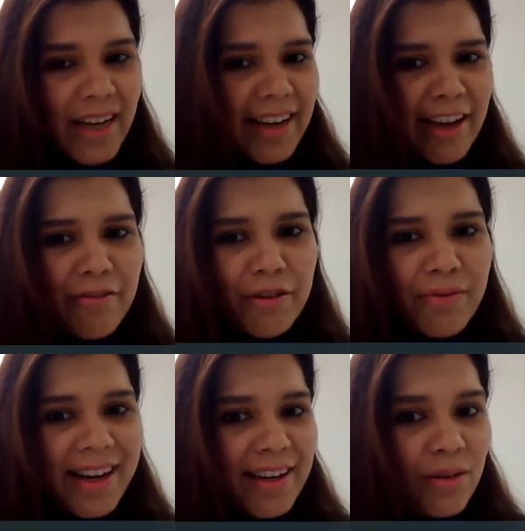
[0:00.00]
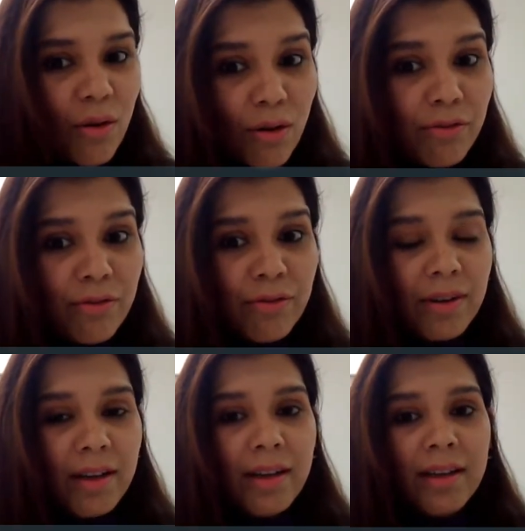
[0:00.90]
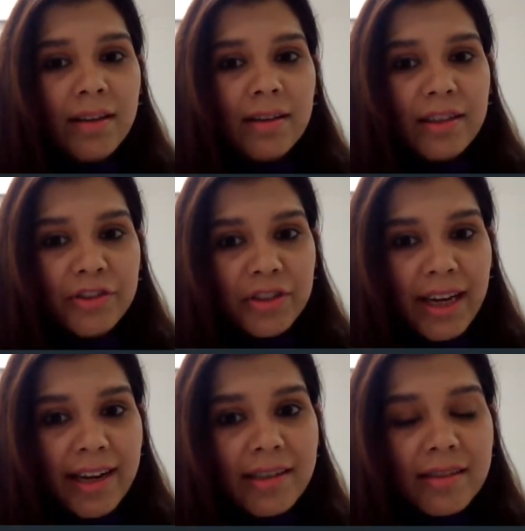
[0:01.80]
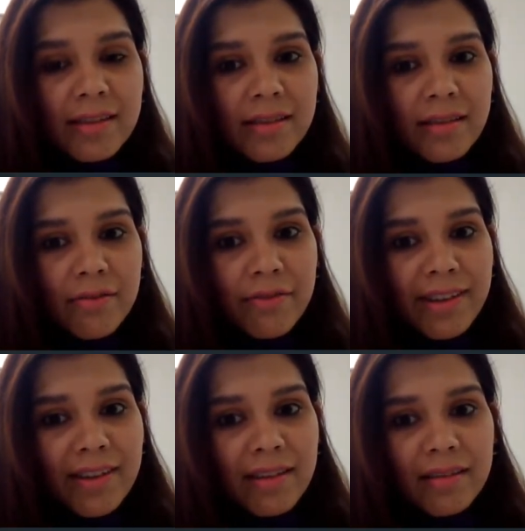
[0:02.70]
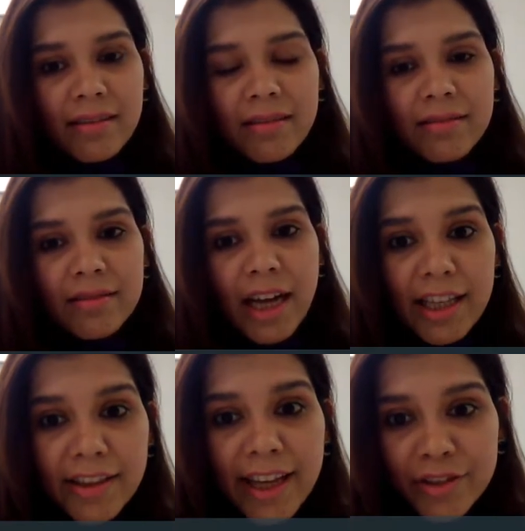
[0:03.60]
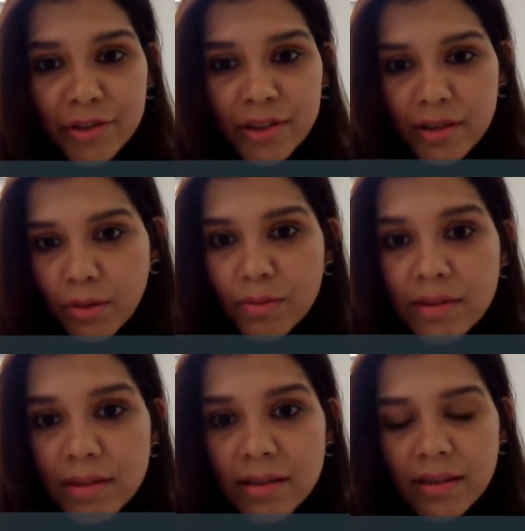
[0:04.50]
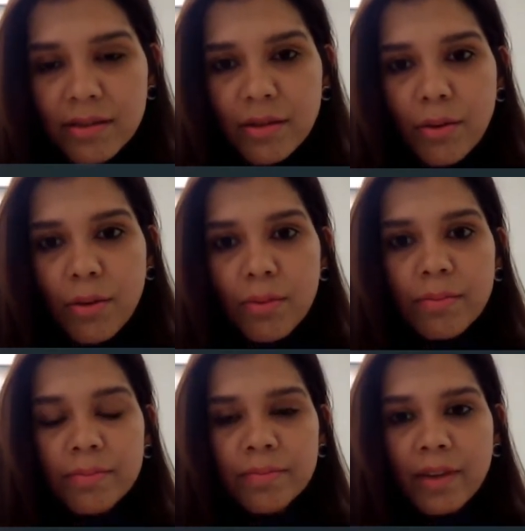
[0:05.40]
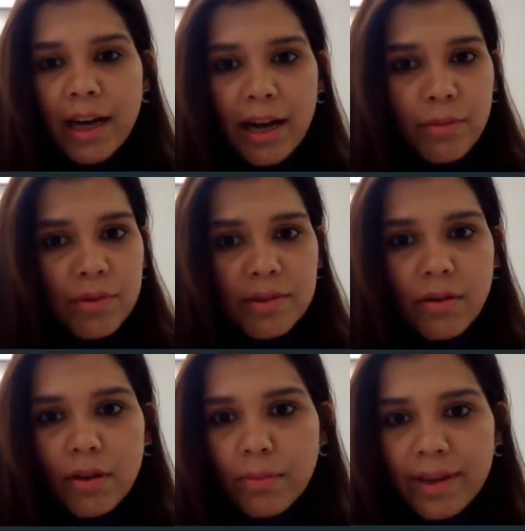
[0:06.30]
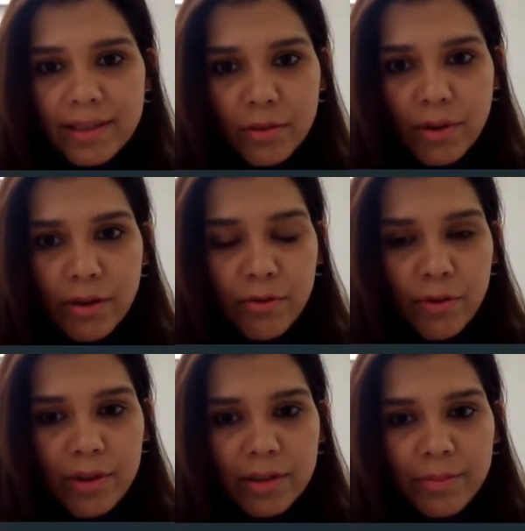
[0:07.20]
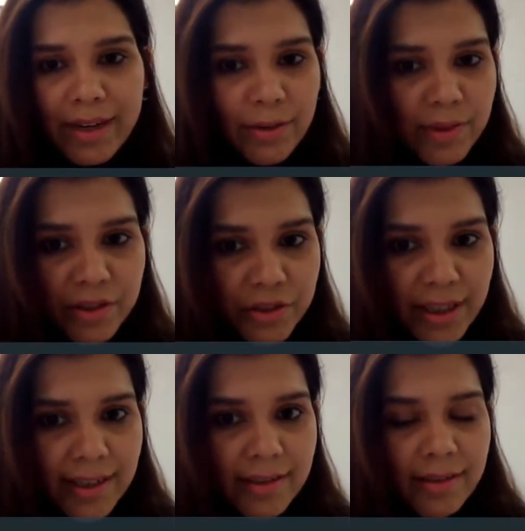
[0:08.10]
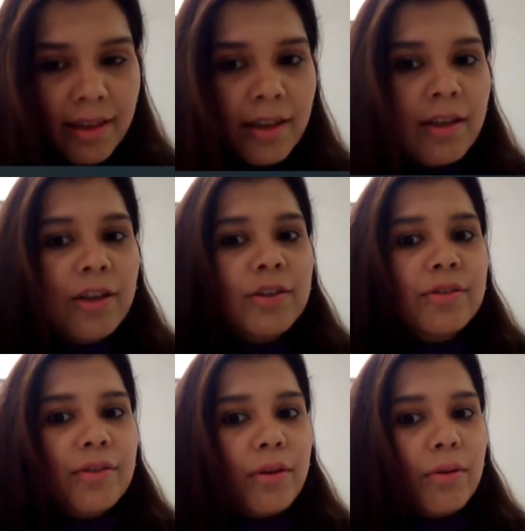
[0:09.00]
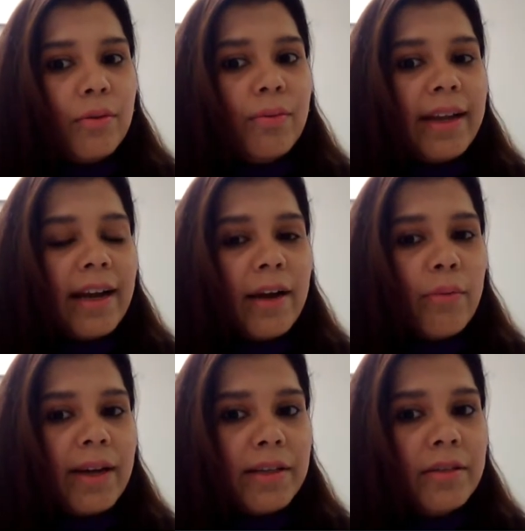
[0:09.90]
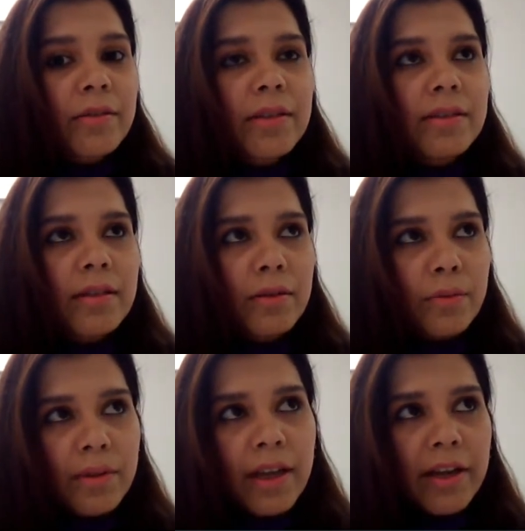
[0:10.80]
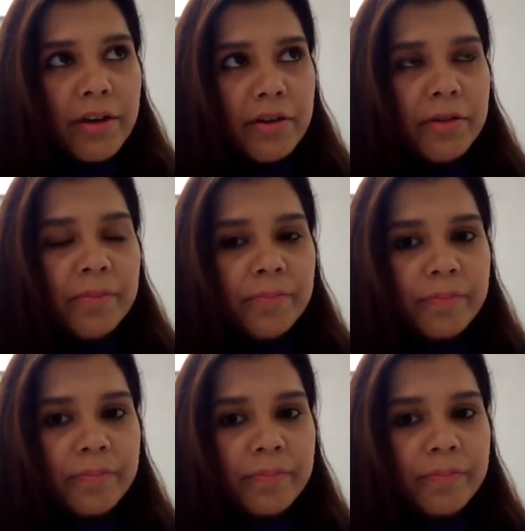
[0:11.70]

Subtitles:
I never went off the shades with unnatural tones. So I was always looking for the browner shades. So when I went to the salon here,